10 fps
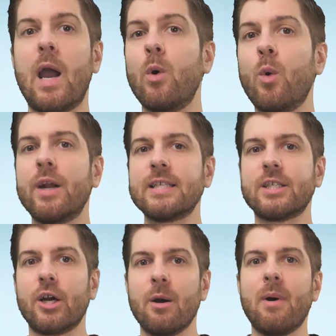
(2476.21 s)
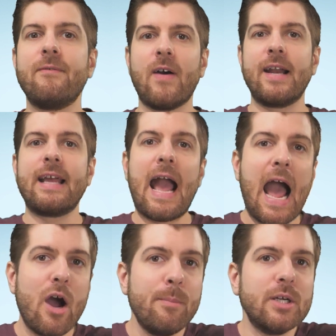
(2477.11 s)
And we want to start out by finding
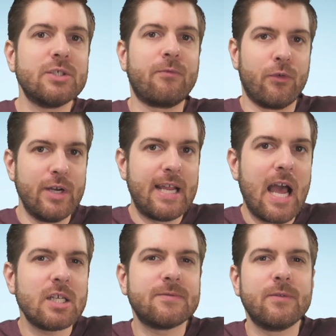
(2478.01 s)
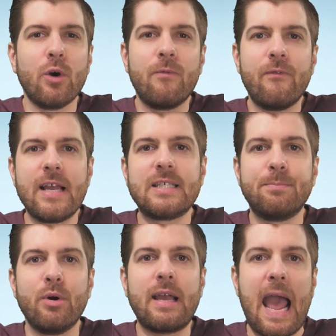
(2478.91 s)
how much free cash flow
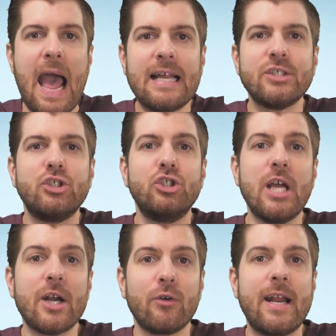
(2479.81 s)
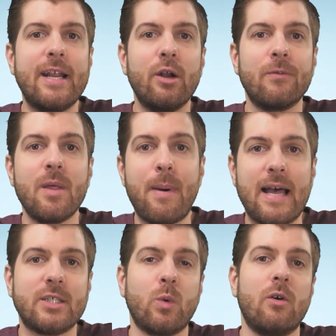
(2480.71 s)
Facebook has generated over the
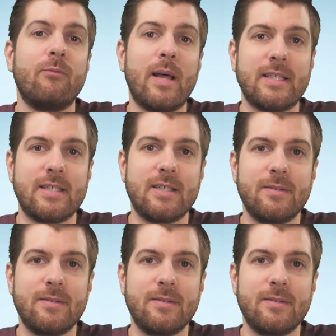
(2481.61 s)
past 12 months.